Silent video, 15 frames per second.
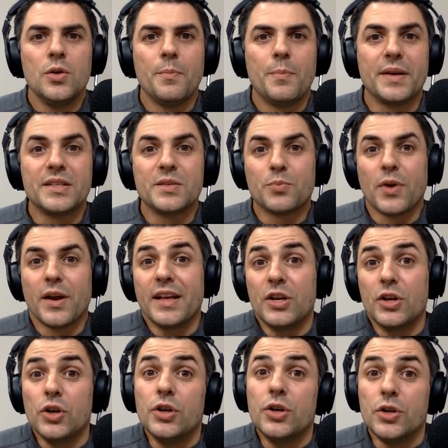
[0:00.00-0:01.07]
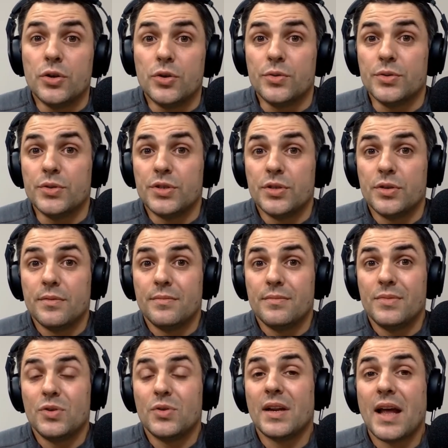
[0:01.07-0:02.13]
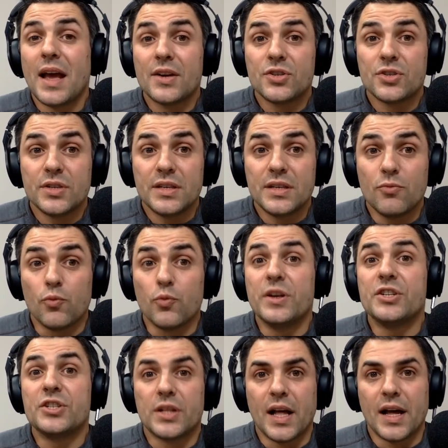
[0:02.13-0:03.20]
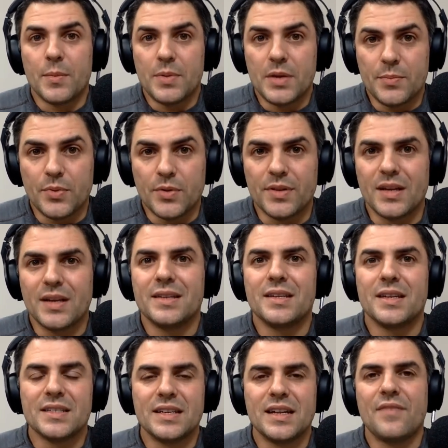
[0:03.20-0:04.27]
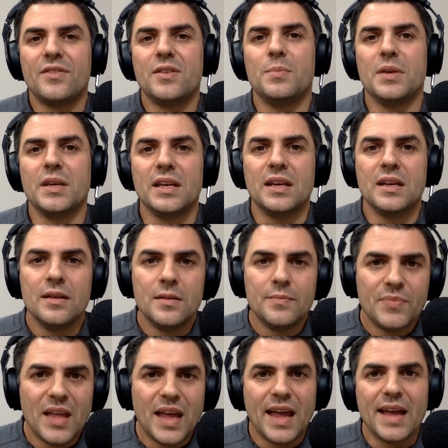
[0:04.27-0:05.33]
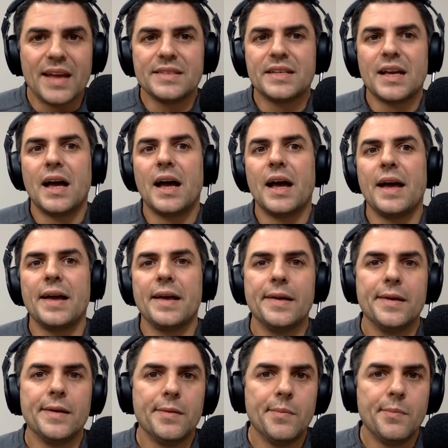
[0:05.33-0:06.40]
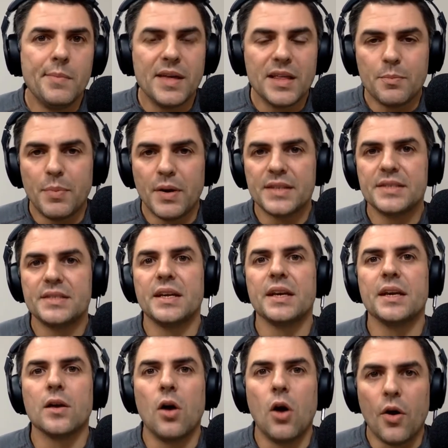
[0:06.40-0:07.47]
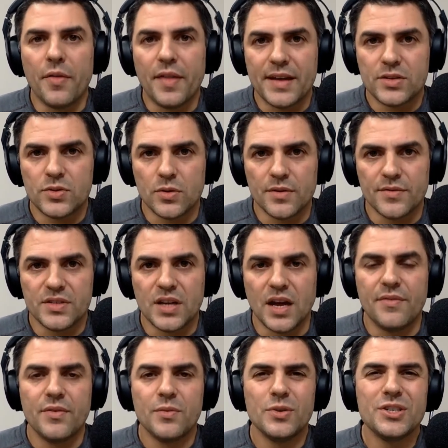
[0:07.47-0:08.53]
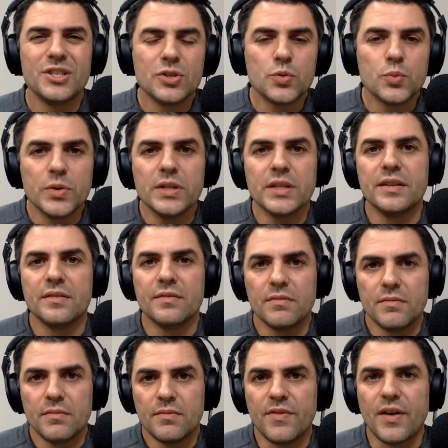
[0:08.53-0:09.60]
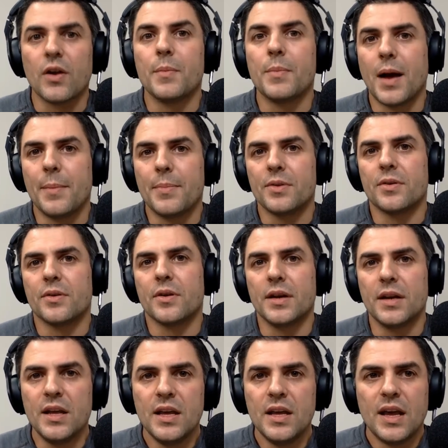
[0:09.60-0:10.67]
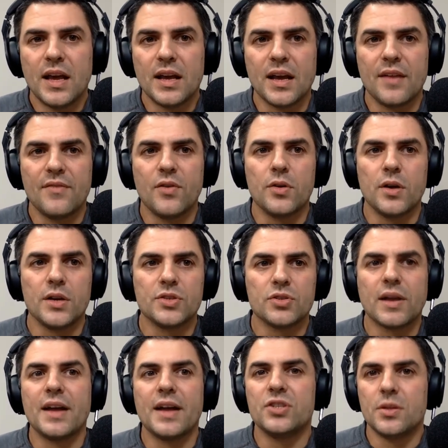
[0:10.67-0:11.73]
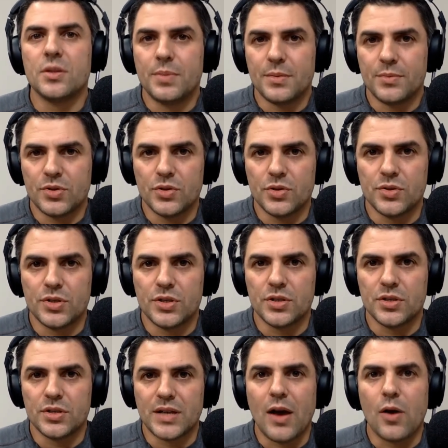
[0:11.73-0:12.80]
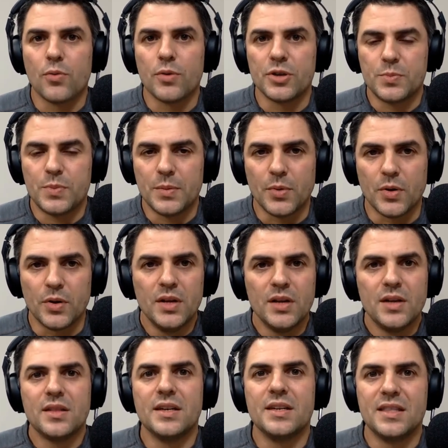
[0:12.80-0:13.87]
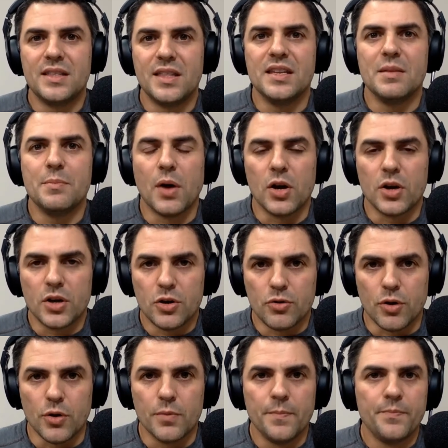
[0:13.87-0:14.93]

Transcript: by spreading good news, you can actually reach a lot of people that it doesn't have to be anti myth busting, all that sort of stuff, which is really very popular and, and kind of a, a strategy that people use to, to outreach people, the, the debunk crew.